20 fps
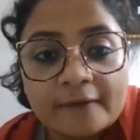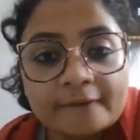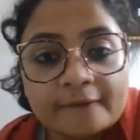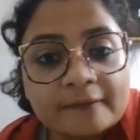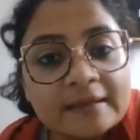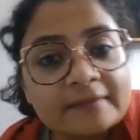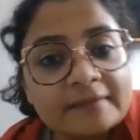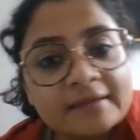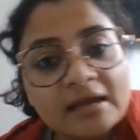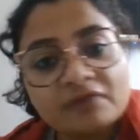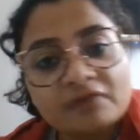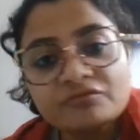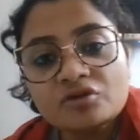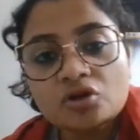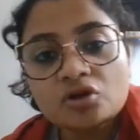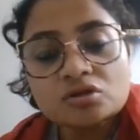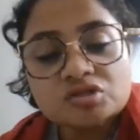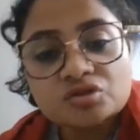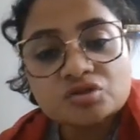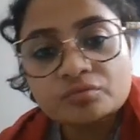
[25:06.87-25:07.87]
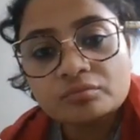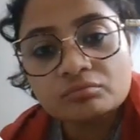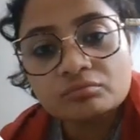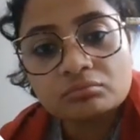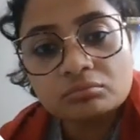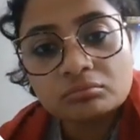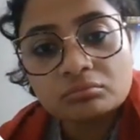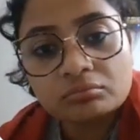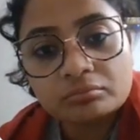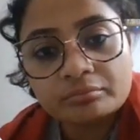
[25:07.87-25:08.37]
then that will also
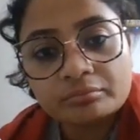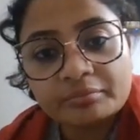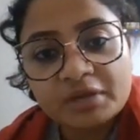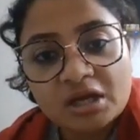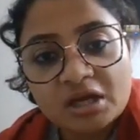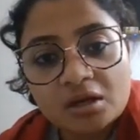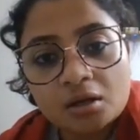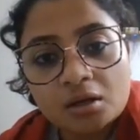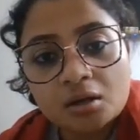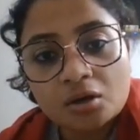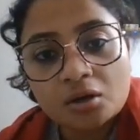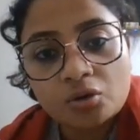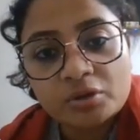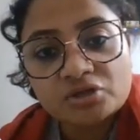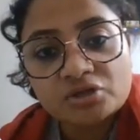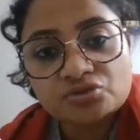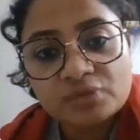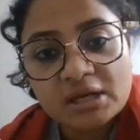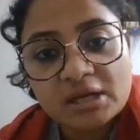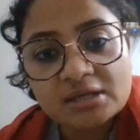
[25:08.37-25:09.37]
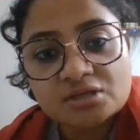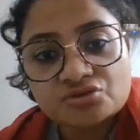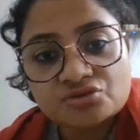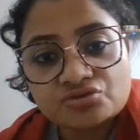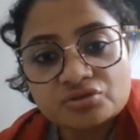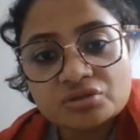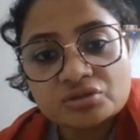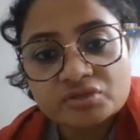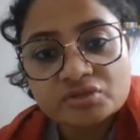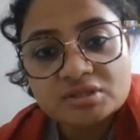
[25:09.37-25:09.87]
be going to get
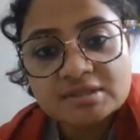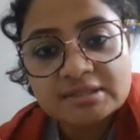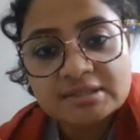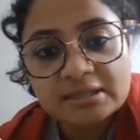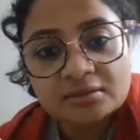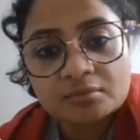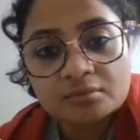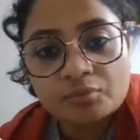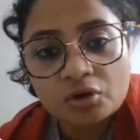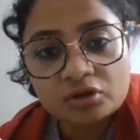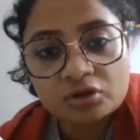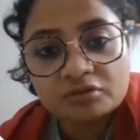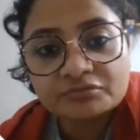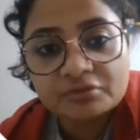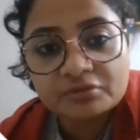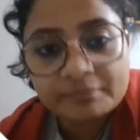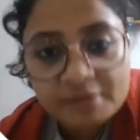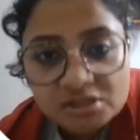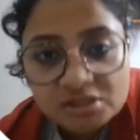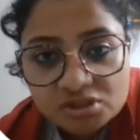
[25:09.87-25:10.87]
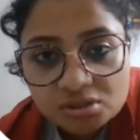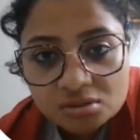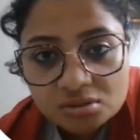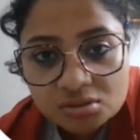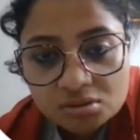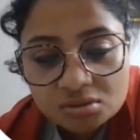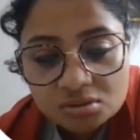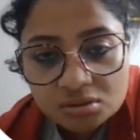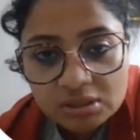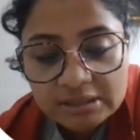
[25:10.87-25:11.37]
introduced inside the body of the patient,
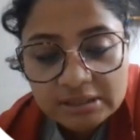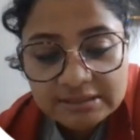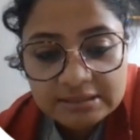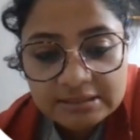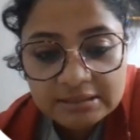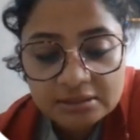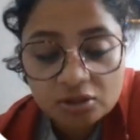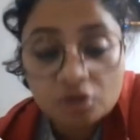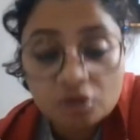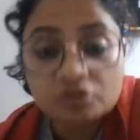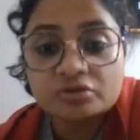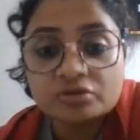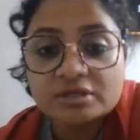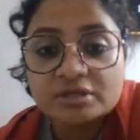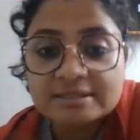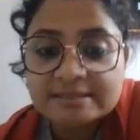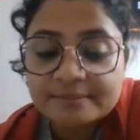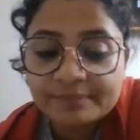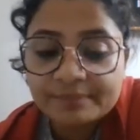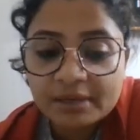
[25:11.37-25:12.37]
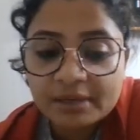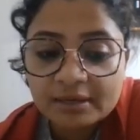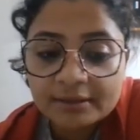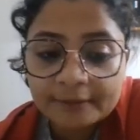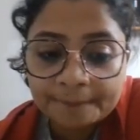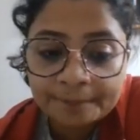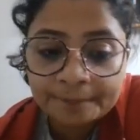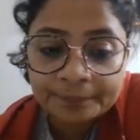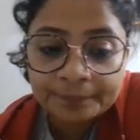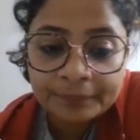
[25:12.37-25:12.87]
isn't it, or the recipient.
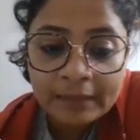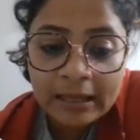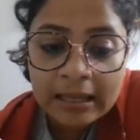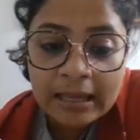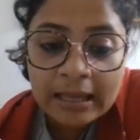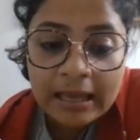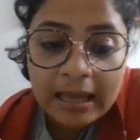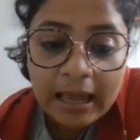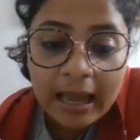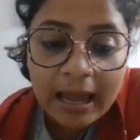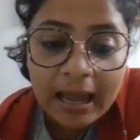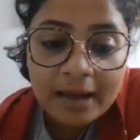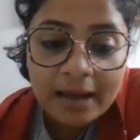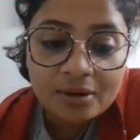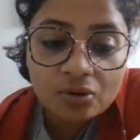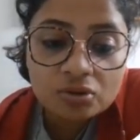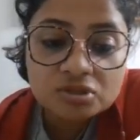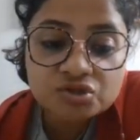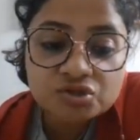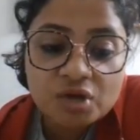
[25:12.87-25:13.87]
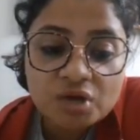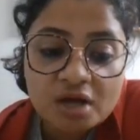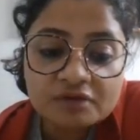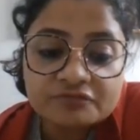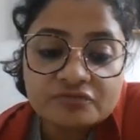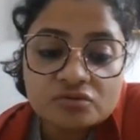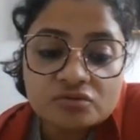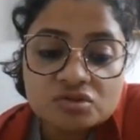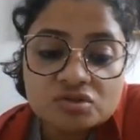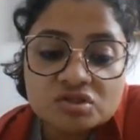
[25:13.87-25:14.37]
And also
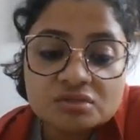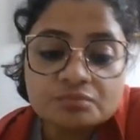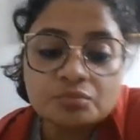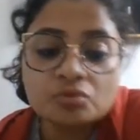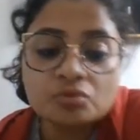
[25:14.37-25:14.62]
unforeseen